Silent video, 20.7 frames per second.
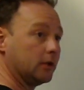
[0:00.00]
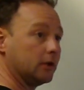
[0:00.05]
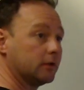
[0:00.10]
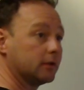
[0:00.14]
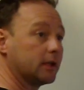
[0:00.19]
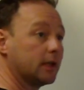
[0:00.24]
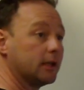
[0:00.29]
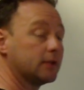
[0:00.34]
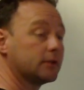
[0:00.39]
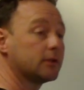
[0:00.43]

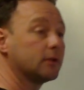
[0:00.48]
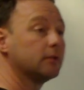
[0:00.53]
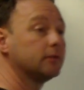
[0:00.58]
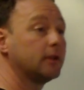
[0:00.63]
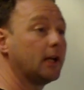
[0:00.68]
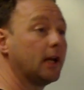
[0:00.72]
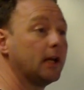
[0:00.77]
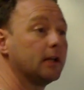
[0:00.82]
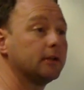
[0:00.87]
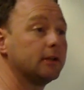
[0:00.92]
Okay, so
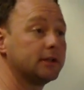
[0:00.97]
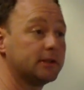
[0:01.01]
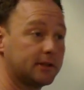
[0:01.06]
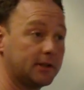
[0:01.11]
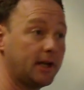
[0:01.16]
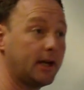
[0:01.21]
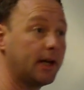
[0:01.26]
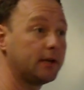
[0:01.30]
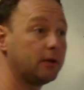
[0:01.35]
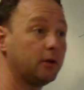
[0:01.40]
now let's
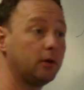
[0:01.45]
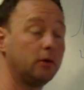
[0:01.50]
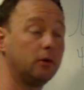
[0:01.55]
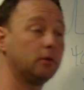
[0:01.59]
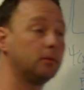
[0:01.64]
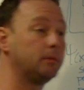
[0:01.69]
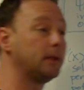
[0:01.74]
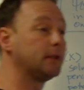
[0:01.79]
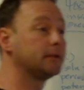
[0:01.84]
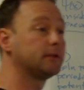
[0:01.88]
add a
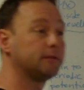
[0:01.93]
whole bunch